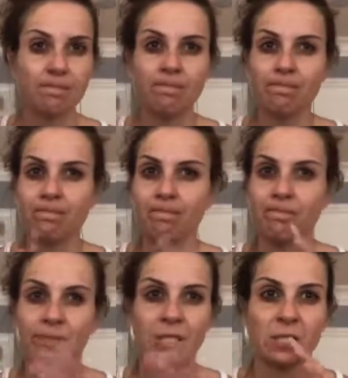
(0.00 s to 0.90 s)

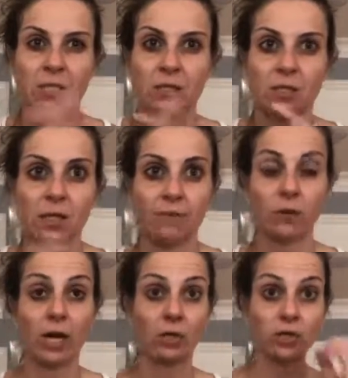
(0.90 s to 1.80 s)
This is good stuff.
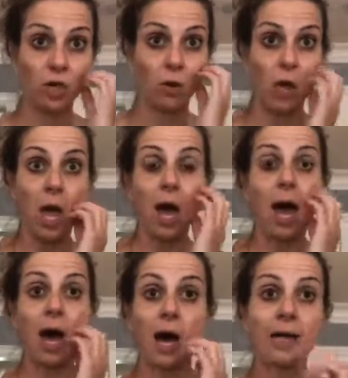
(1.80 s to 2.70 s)
Okay, so
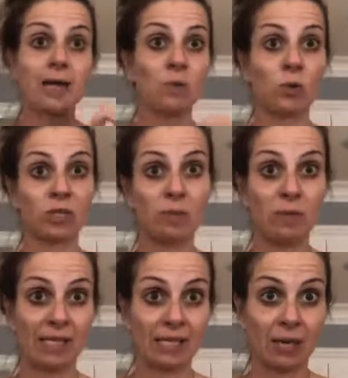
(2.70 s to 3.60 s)
I am going to be
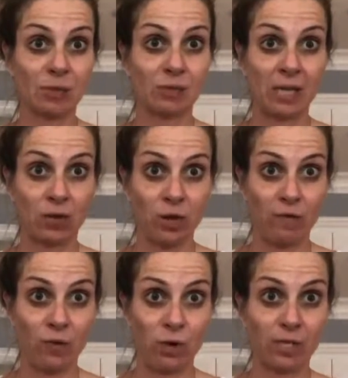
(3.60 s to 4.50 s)
mixing up some
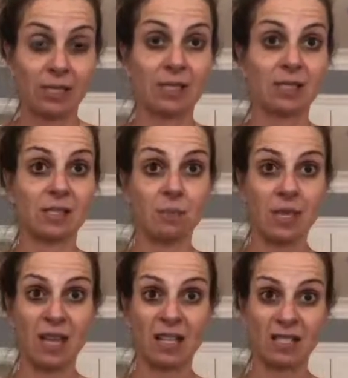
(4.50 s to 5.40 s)
sangria for us. And this is
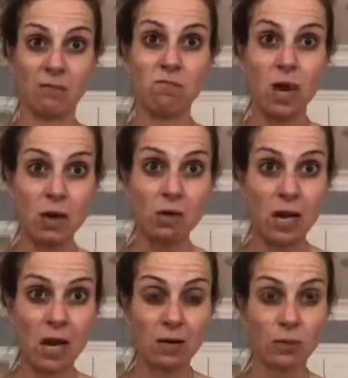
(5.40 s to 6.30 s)
something that has to
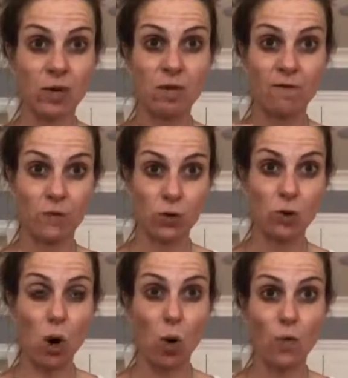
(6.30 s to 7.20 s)
marinate in the
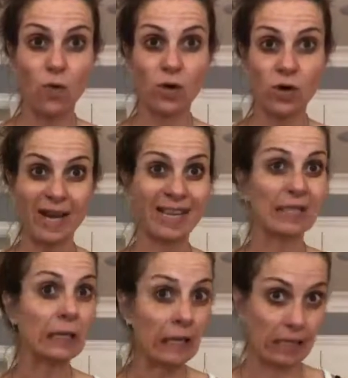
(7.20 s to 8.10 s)
fruit overnight,
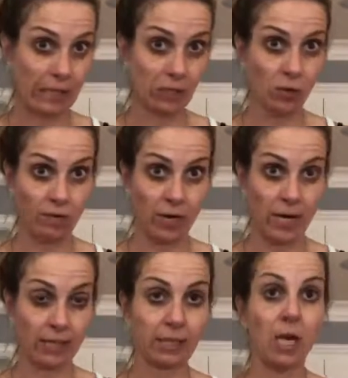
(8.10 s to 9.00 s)
at least
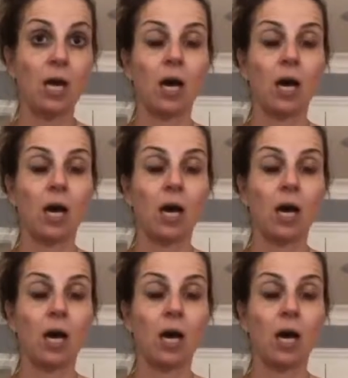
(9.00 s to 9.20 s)
overnight,